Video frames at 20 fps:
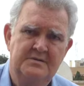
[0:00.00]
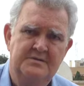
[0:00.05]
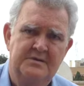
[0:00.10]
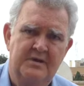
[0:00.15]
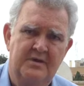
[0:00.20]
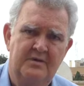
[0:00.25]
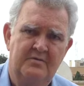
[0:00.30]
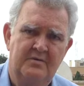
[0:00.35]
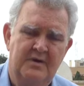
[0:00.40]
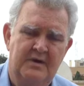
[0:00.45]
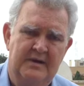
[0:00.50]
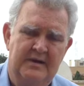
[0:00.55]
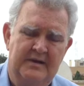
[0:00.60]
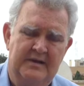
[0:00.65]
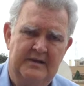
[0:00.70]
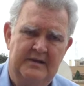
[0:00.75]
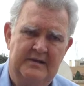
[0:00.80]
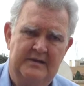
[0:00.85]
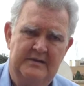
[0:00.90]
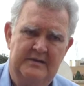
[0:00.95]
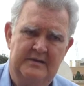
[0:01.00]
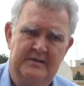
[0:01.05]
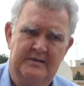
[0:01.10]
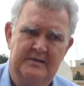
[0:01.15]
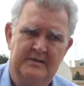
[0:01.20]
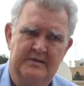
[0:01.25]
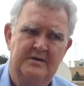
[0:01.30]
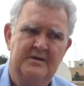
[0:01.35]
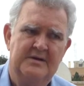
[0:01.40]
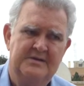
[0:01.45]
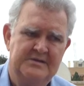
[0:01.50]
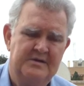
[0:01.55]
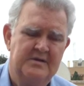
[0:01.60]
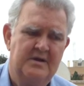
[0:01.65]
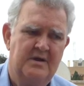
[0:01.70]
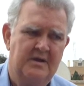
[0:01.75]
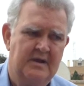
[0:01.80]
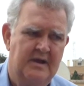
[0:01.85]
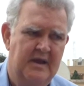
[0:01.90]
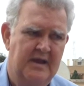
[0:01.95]
So I said,
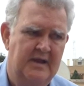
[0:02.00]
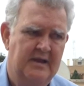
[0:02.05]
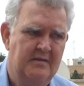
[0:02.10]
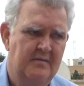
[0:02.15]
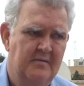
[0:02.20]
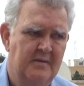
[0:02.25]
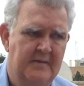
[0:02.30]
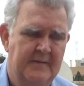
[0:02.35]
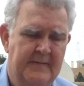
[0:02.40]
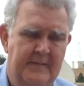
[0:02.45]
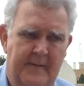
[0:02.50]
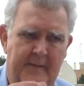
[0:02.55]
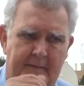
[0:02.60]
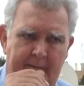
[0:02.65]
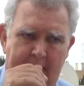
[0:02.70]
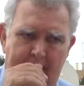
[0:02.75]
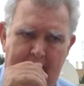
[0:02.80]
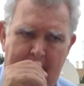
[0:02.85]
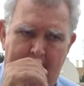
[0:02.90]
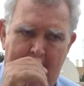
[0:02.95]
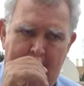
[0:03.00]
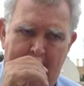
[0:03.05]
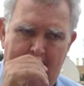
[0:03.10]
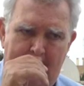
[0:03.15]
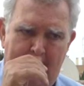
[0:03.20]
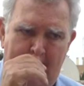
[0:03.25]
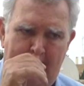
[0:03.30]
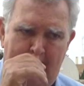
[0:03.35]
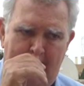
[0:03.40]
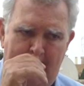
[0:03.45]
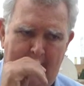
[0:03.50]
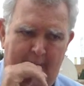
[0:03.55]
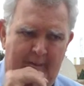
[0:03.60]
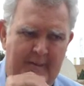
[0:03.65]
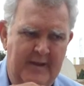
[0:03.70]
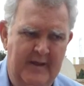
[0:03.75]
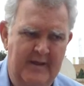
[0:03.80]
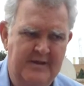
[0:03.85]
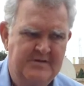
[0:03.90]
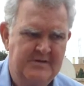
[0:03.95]
okay. So
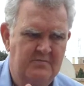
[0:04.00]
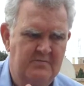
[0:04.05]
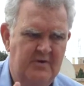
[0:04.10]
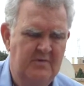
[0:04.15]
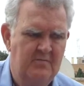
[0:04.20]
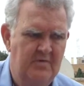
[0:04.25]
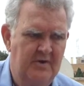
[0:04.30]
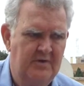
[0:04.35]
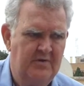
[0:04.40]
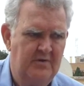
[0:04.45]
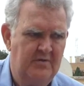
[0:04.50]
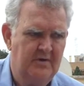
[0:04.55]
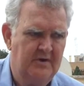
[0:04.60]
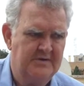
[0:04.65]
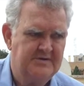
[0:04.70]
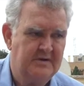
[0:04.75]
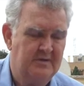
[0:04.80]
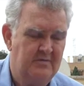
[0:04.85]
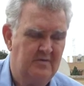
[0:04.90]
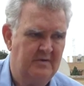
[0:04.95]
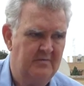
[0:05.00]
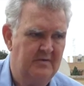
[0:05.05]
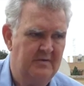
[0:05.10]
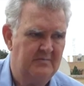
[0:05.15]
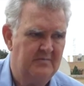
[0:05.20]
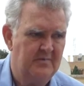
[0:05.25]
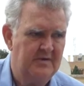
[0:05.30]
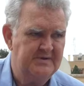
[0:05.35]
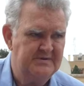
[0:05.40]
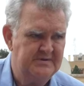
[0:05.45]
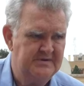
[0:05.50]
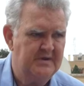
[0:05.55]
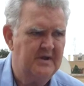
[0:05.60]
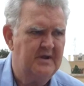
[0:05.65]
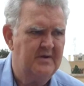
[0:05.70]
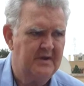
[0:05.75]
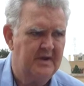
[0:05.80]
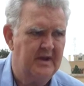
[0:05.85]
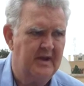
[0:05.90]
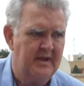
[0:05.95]
he said, what do you want to do? And I said, I want to be a priest. He said,
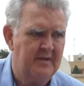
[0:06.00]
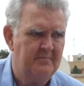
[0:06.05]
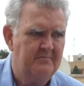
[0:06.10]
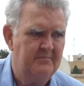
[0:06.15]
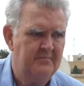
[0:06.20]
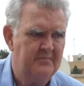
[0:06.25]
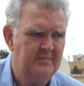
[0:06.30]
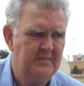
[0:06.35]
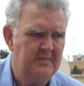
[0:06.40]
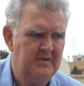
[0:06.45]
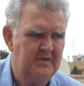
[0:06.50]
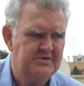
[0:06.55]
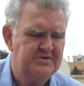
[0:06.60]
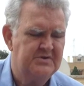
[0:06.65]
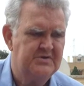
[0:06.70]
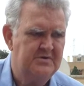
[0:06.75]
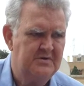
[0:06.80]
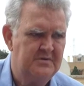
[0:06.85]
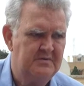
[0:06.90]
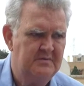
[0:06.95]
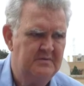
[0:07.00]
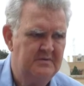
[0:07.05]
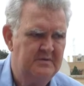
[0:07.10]
okay. You sure?